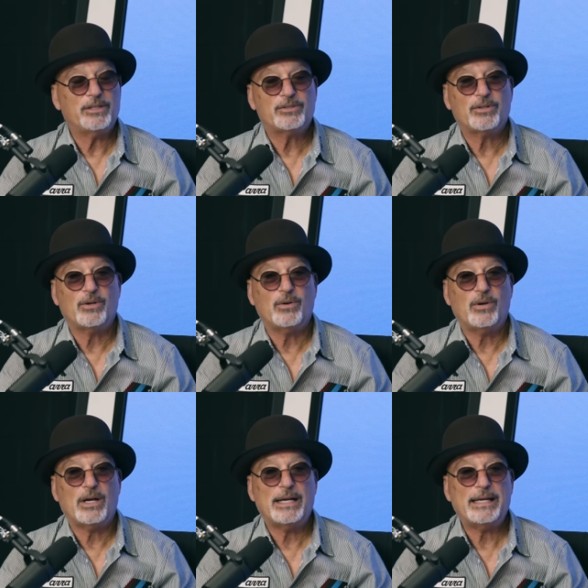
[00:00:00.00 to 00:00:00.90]
So
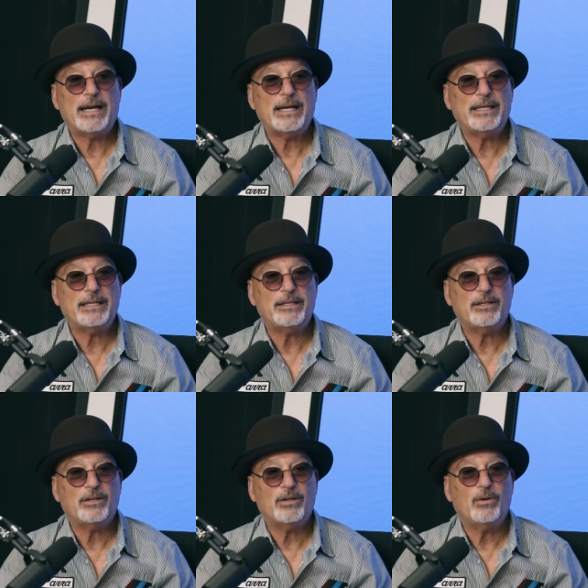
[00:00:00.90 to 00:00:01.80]
I, I
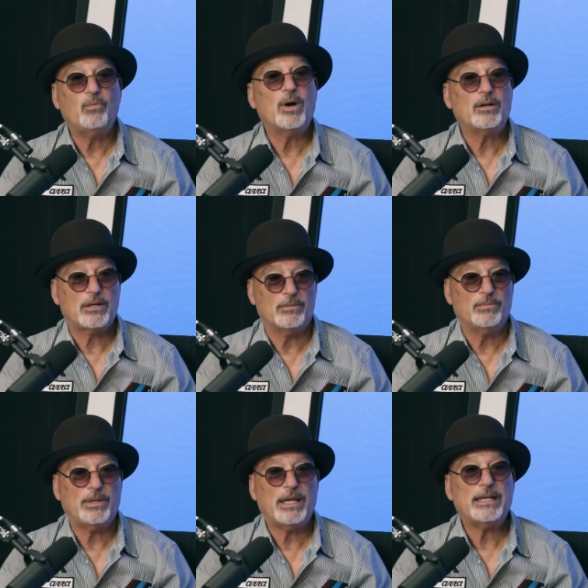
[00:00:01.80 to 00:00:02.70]

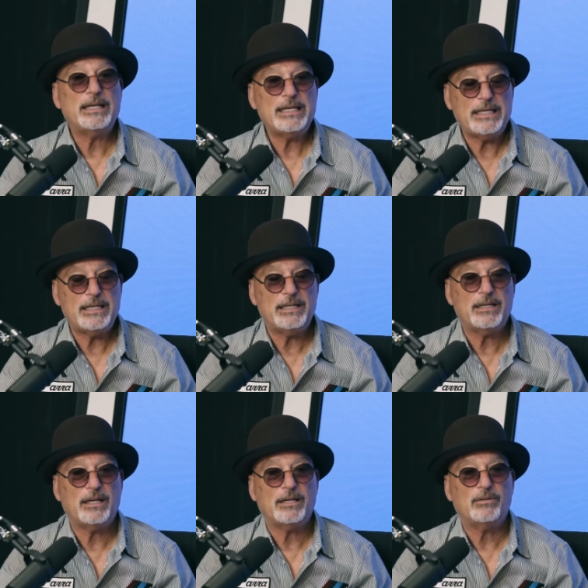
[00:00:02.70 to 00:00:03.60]
welcome and need
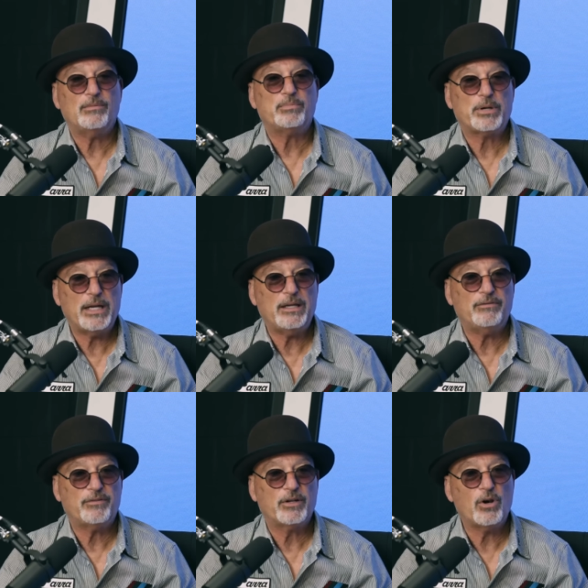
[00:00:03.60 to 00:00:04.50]
and pray
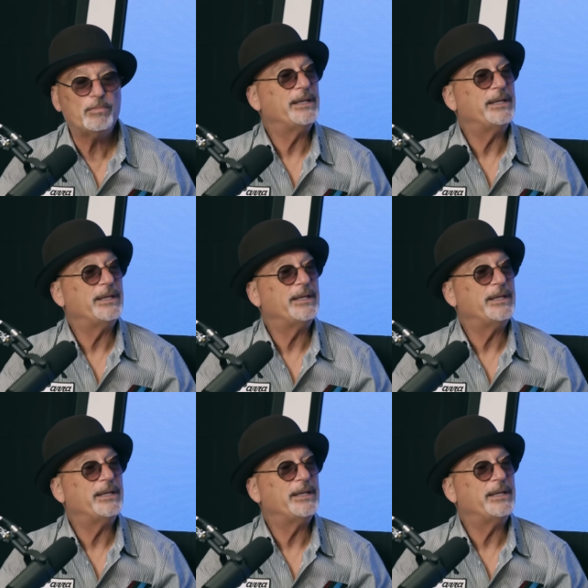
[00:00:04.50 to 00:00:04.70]
for coping